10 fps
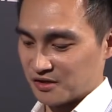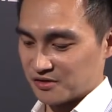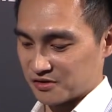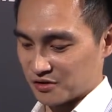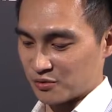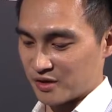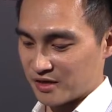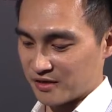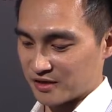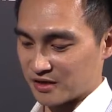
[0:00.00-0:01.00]
So we
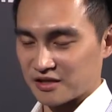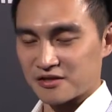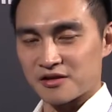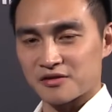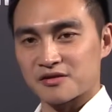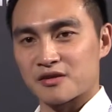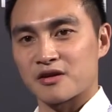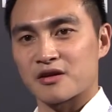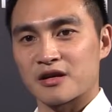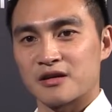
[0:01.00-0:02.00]
think Intel still